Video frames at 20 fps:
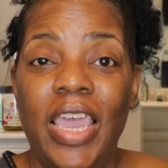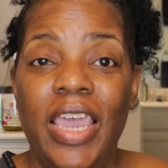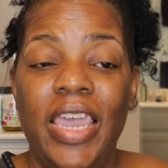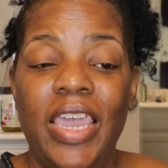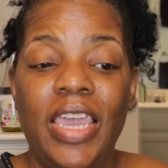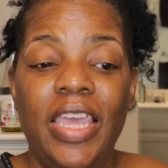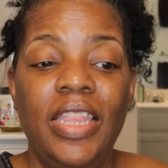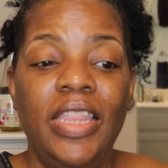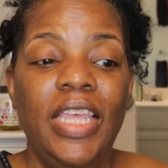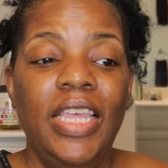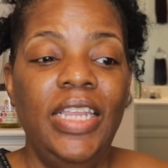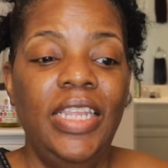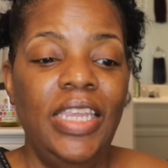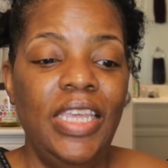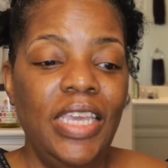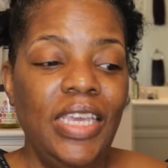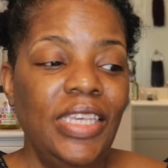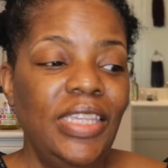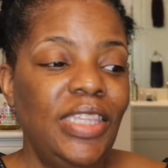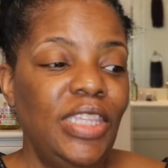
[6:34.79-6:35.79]
And they
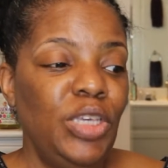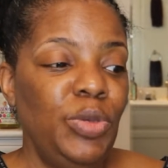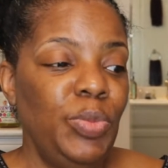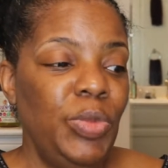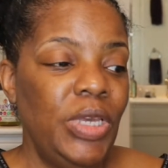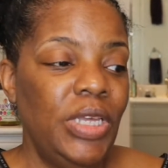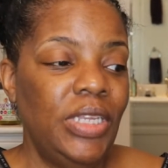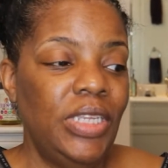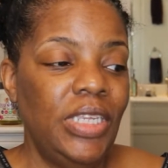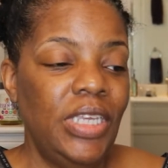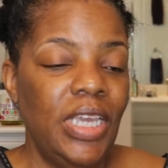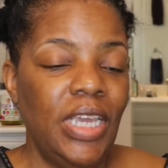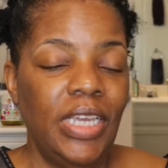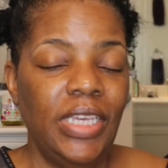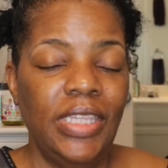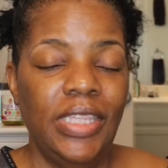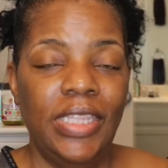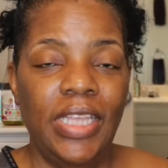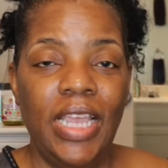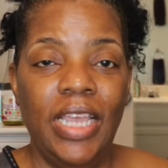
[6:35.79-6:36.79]
did send me a
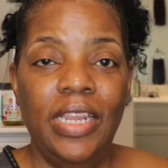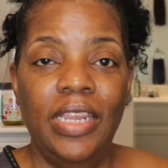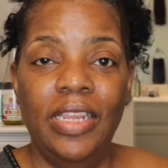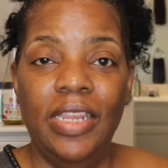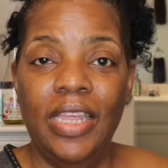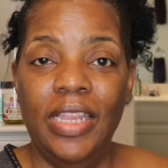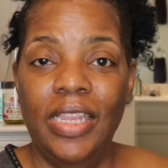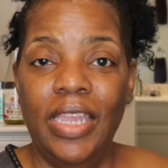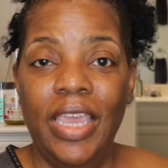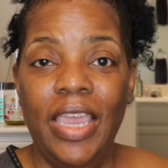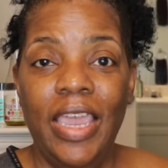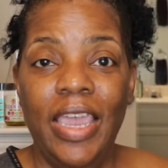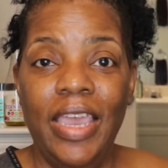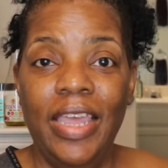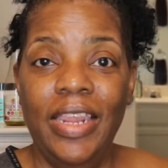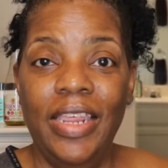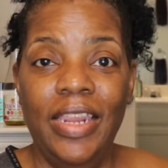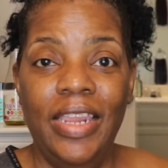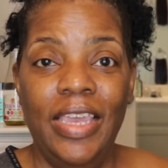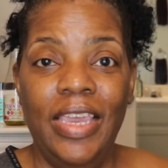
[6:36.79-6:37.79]
text stating that they
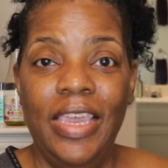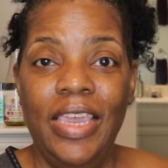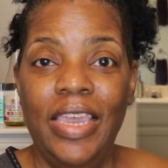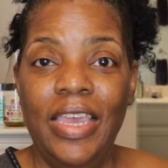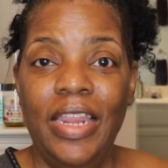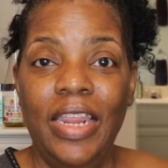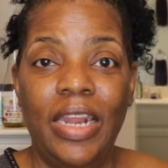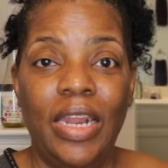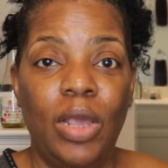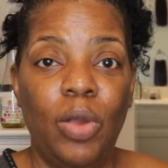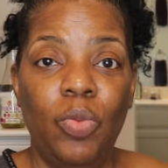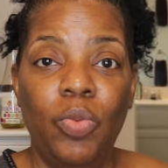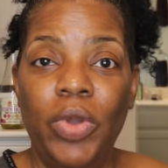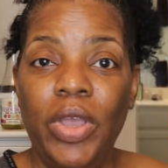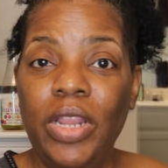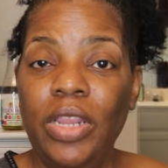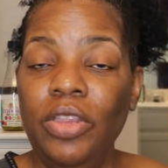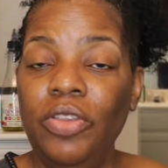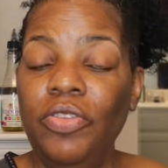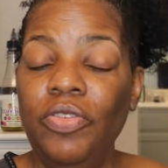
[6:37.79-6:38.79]
had it in and I
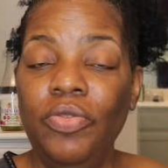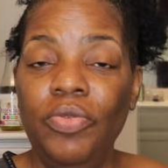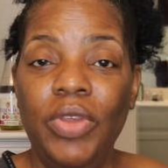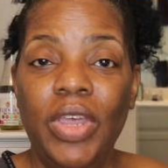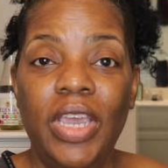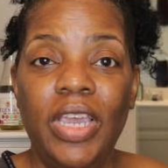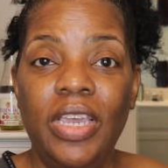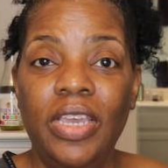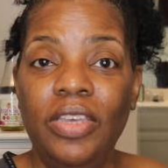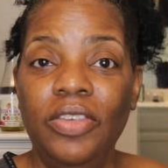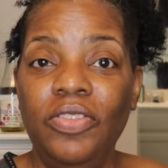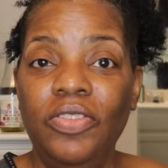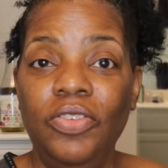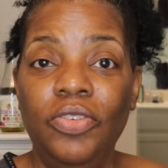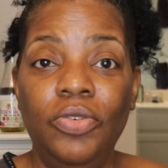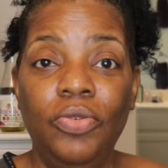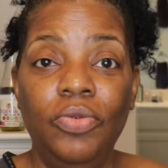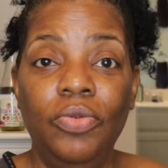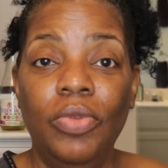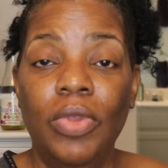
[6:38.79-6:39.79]
waited two days
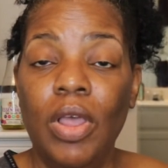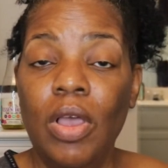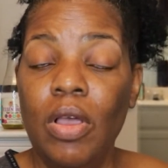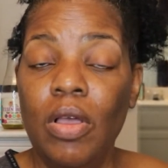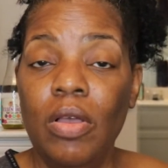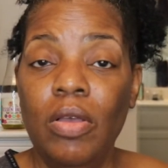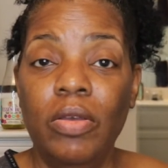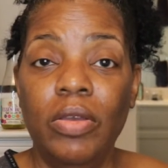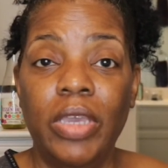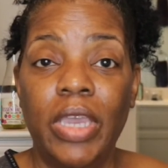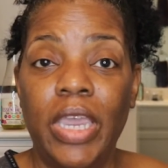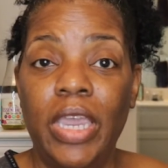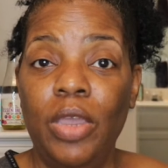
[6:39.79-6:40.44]
too long.